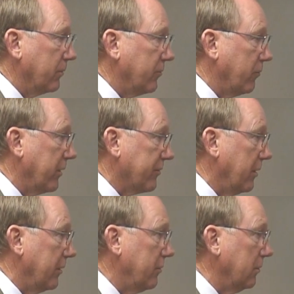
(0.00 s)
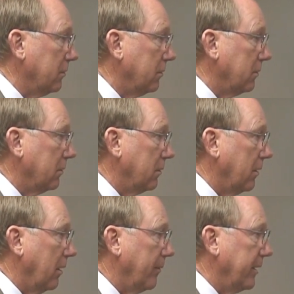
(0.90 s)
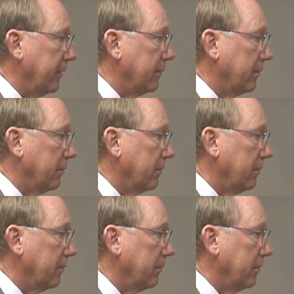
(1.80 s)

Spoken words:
It's residential. I mean,